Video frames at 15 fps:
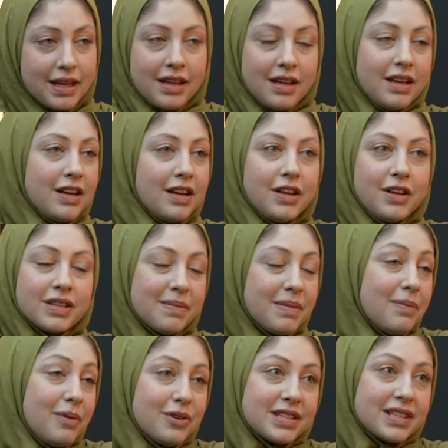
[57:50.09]
Mm-hmm. Some
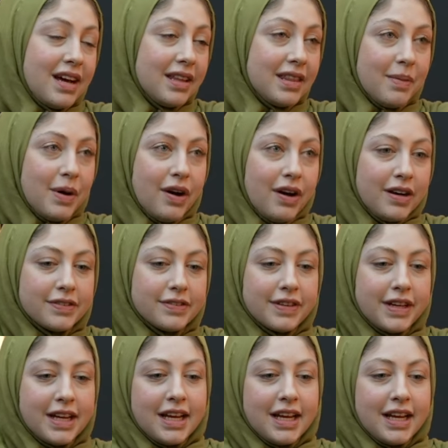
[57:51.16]
people just cut them off.